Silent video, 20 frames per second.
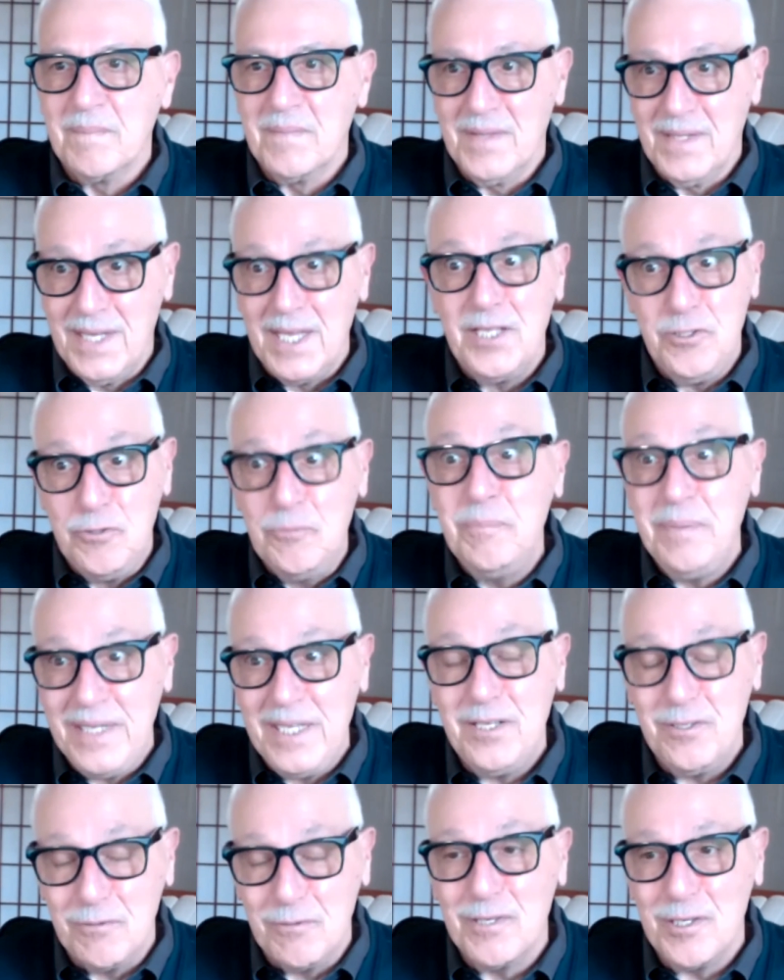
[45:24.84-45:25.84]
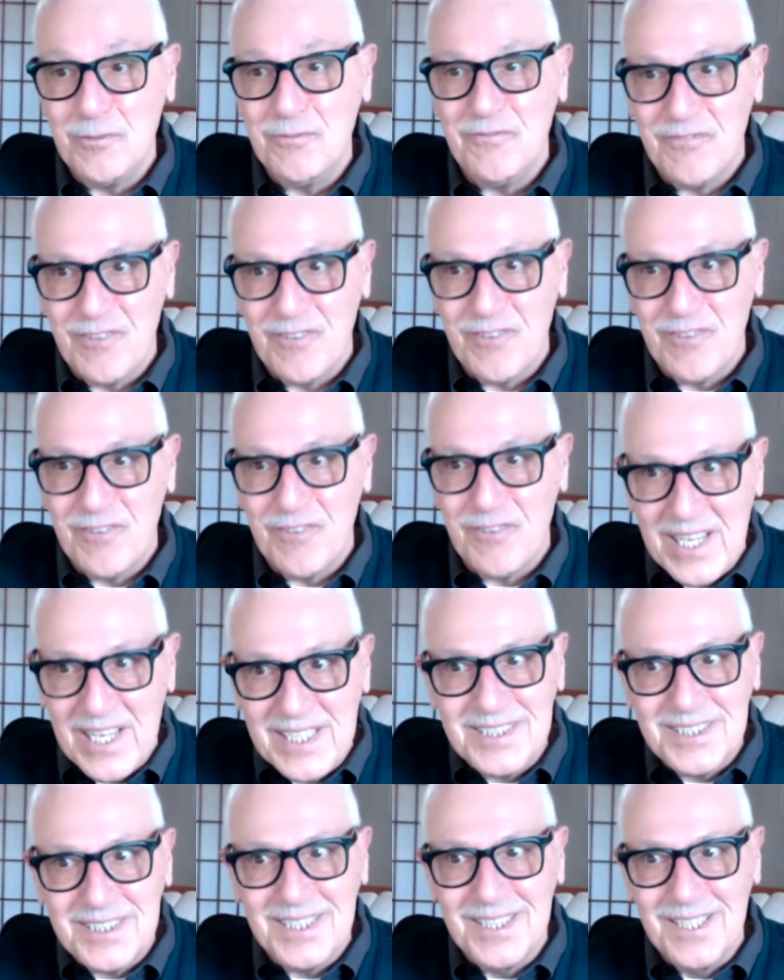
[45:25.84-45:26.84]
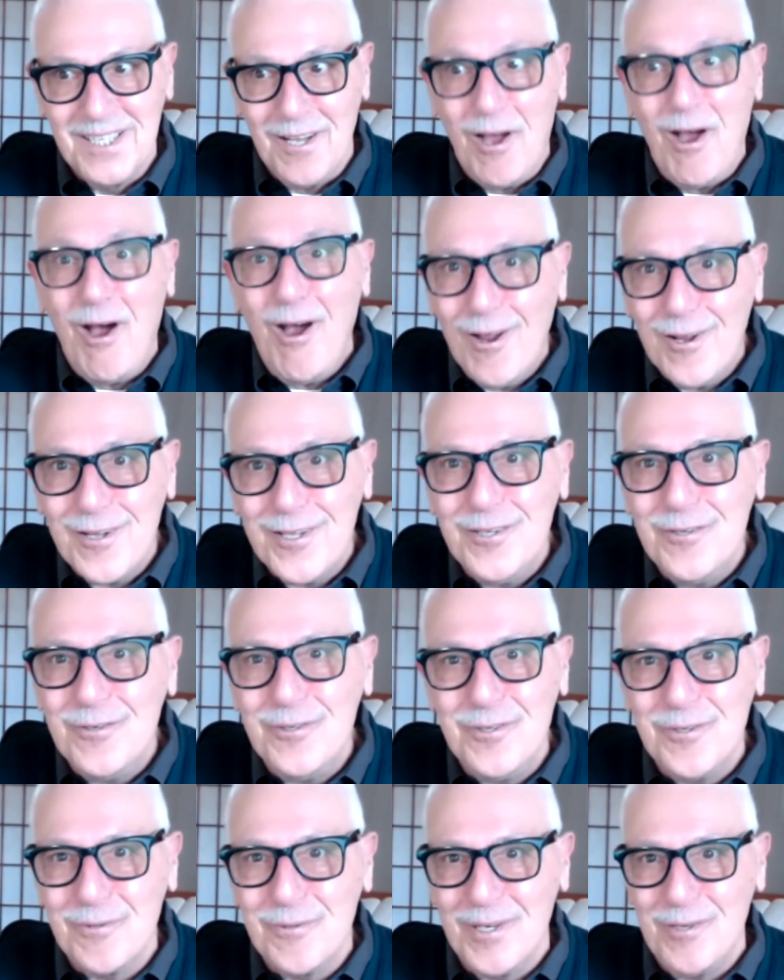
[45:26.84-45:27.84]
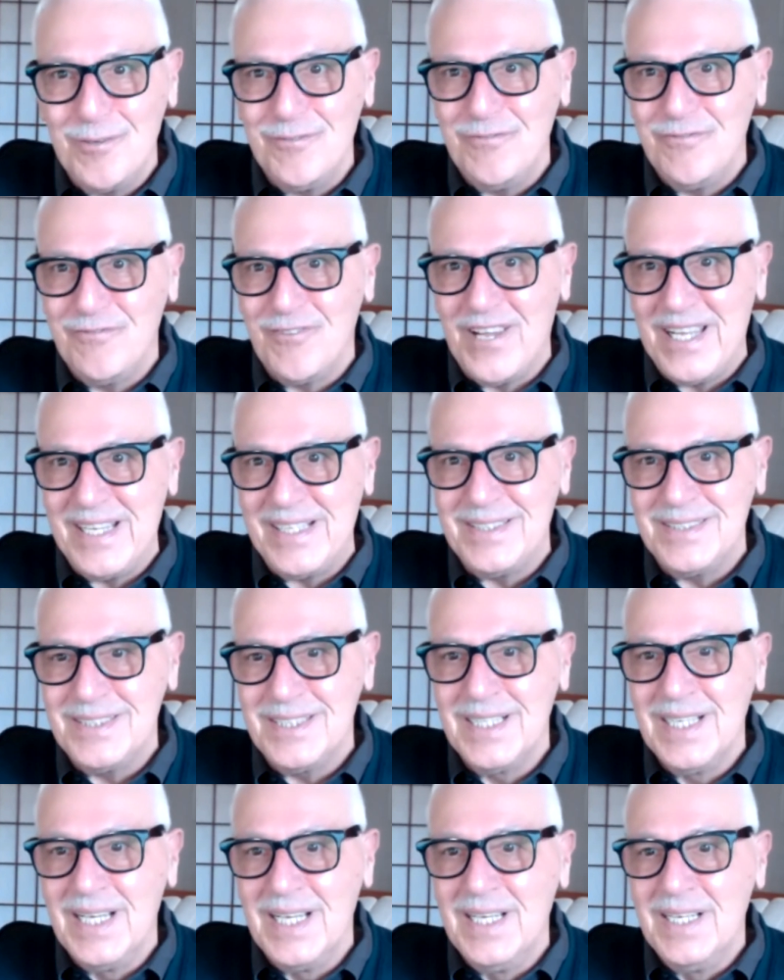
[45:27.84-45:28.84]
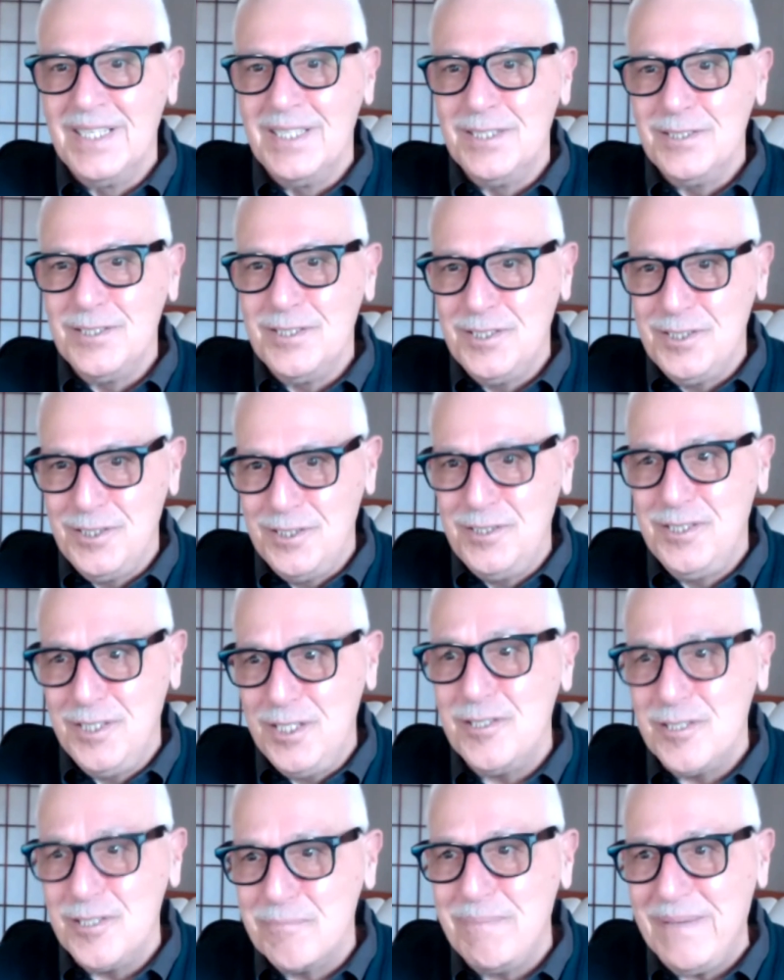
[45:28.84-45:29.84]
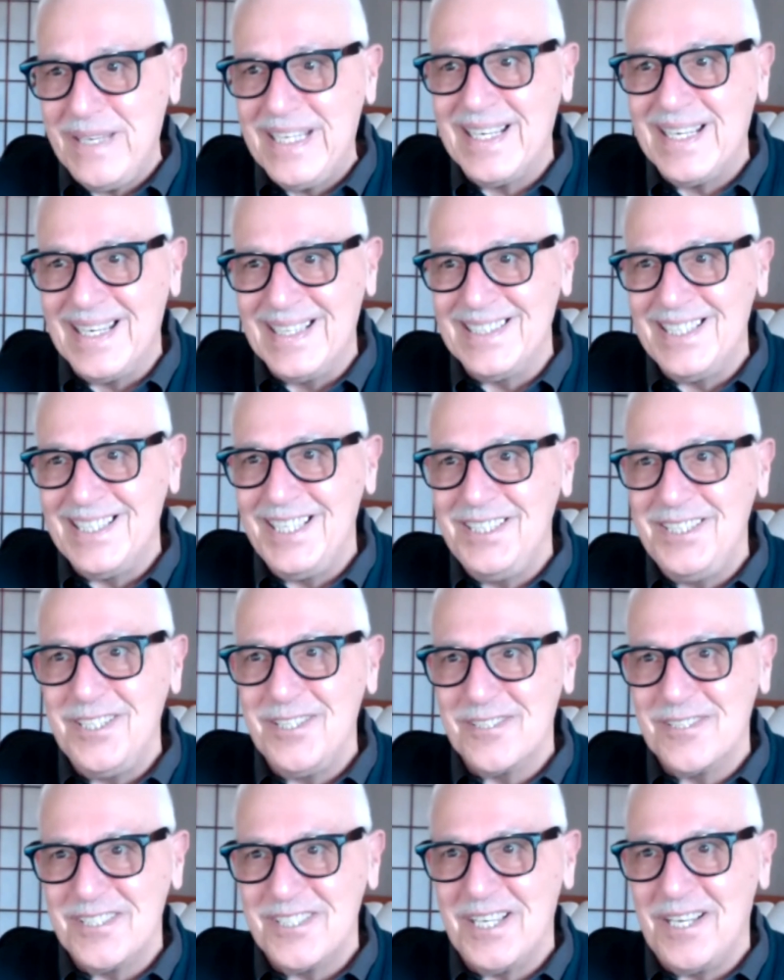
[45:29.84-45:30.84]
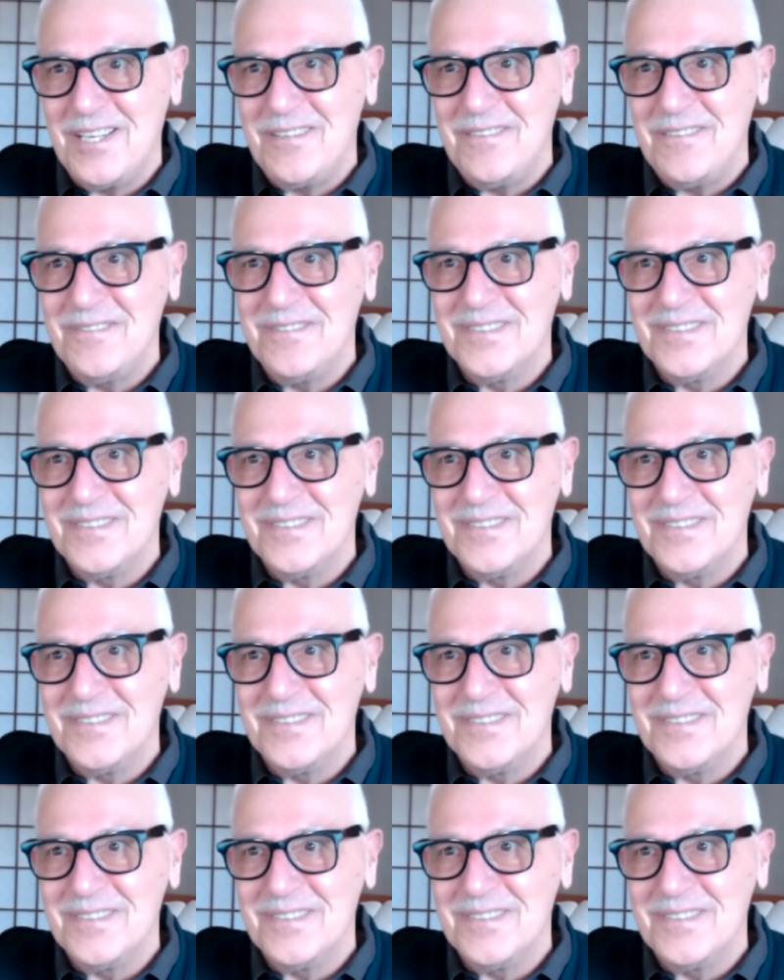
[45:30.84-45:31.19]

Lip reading: Can you be your own friend? Are you your own friend? Do you speak kindly to yourself?